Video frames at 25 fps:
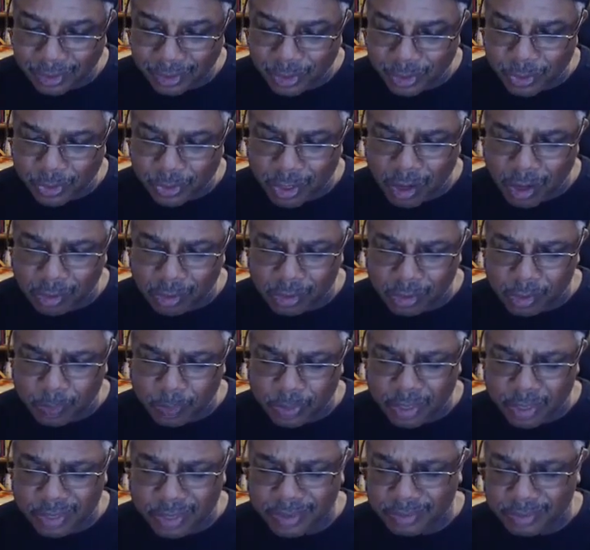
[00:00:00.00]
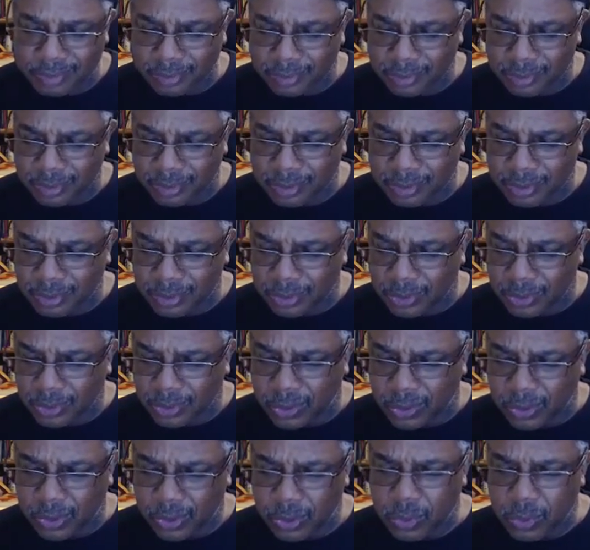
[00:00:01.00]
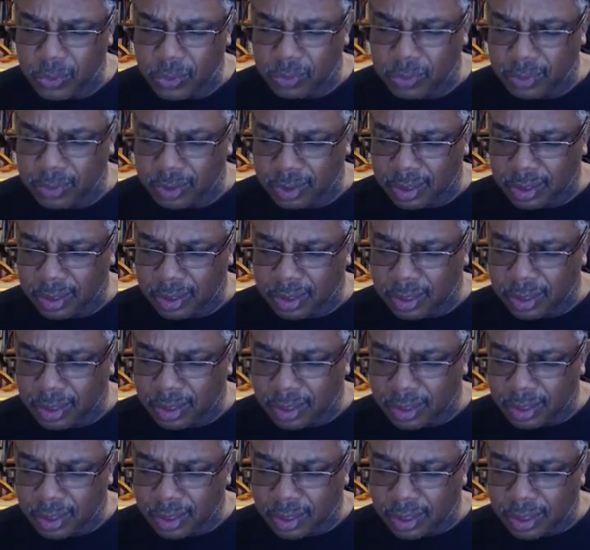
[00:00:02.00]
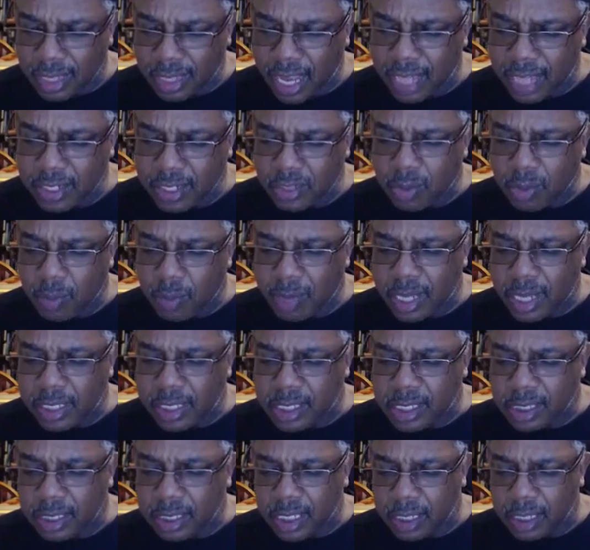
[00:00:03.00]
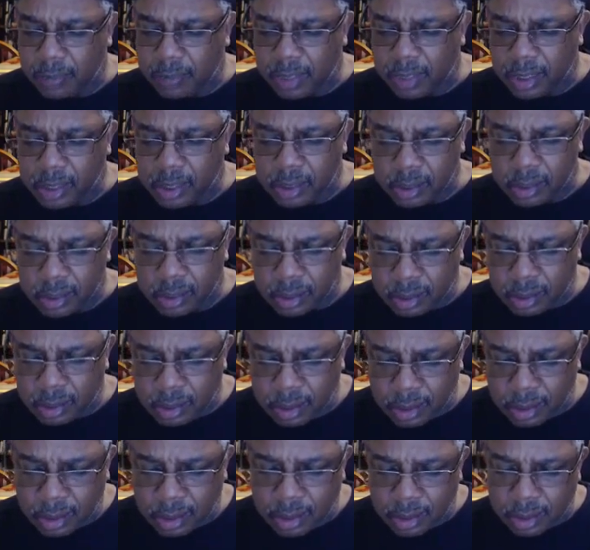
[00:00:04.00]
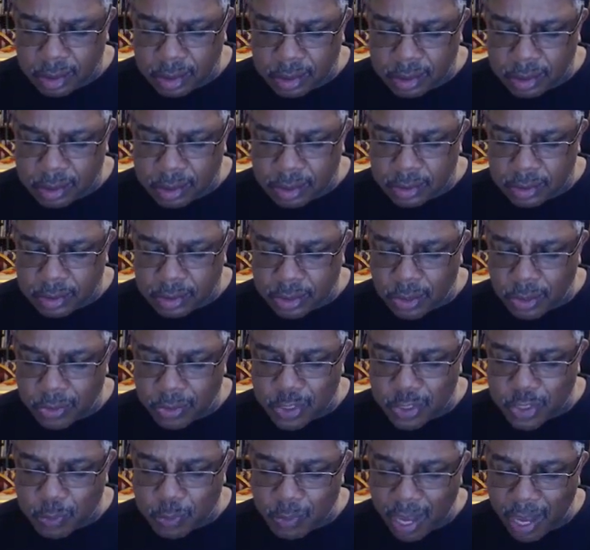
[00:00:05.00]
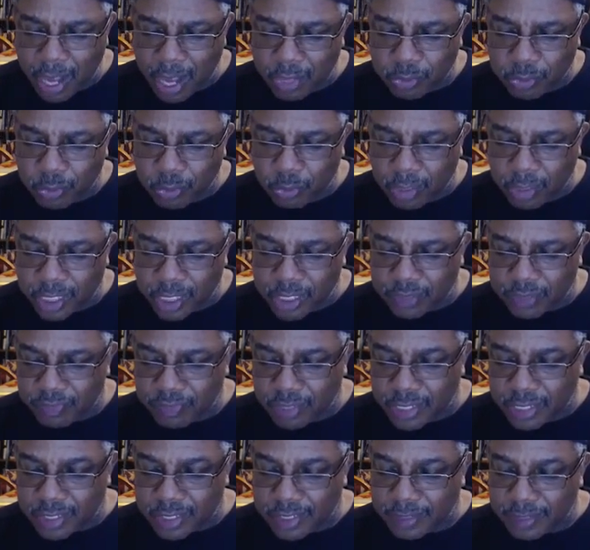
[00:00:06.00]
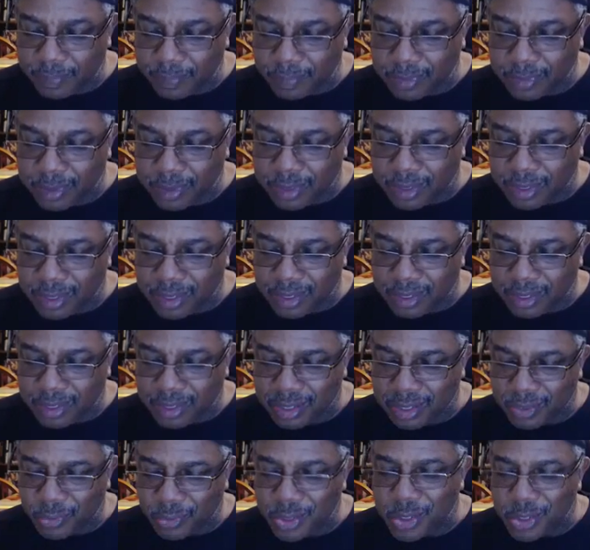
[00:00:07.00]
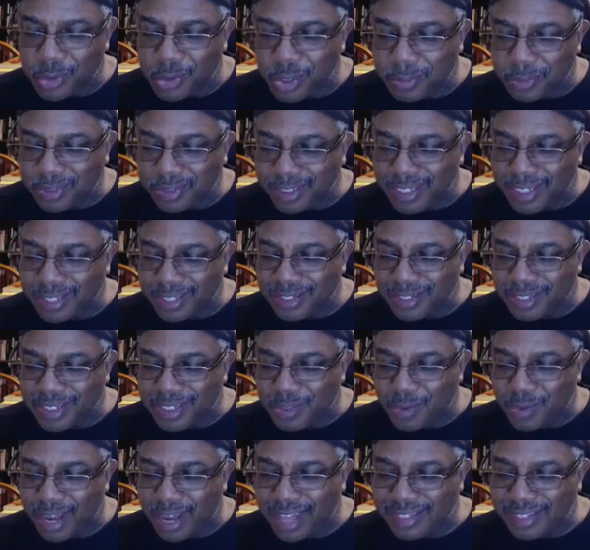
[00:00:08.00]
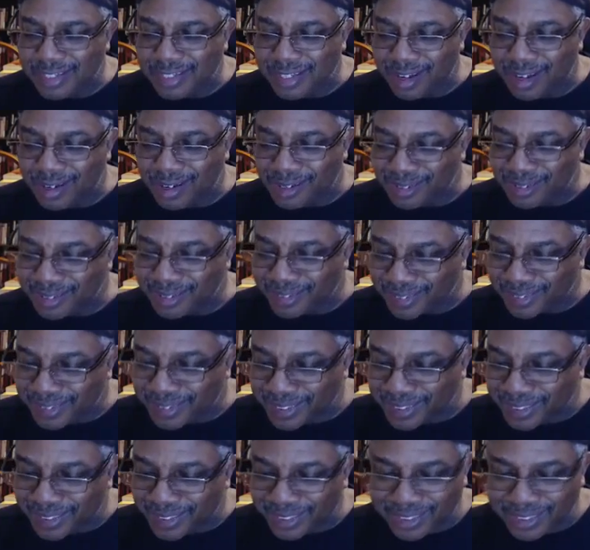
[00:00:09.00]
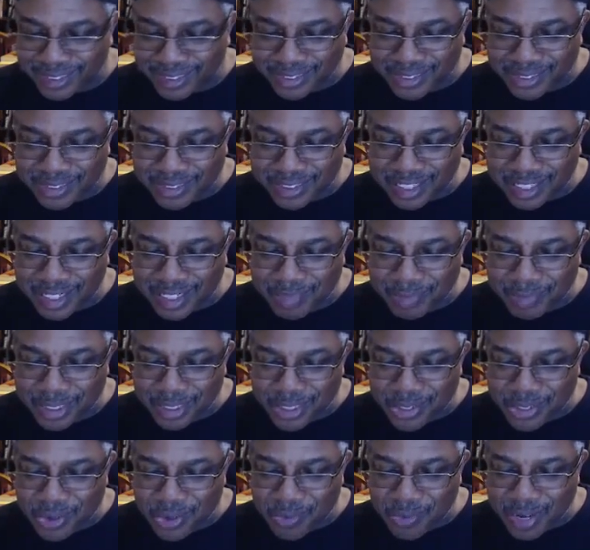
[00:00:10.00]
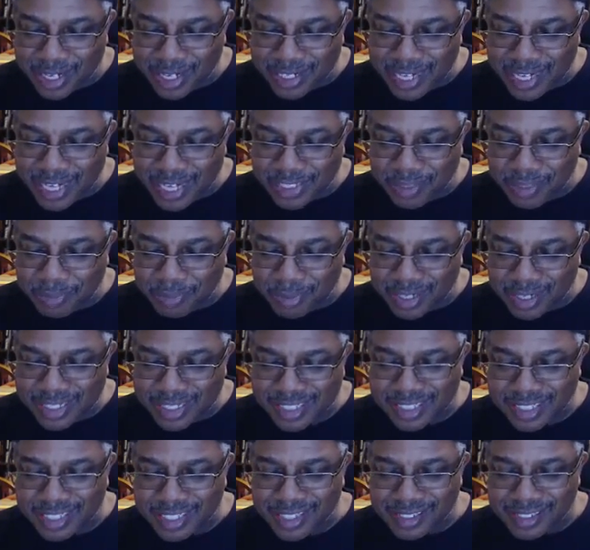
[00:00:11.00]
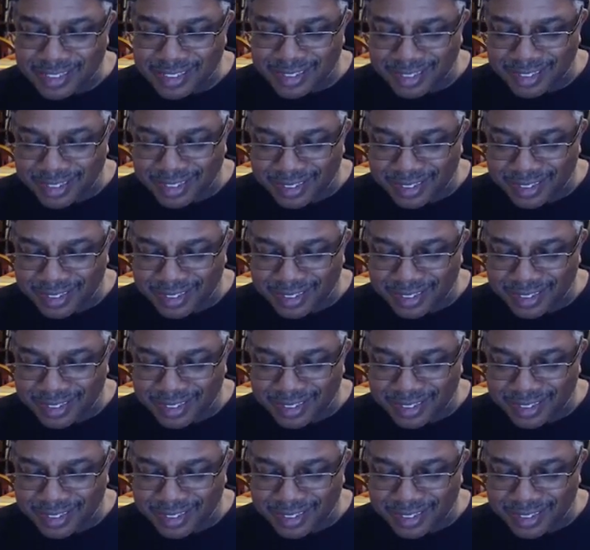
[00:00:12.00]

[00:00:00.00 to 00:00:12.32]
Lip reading: Low Dog looked puzzled. "Coop? How you know my nickname, nigga?" Tony smiled through Ray's face. "We grew up together in the SWATs, dog. You telling me you don't recognize your boy Skeet?"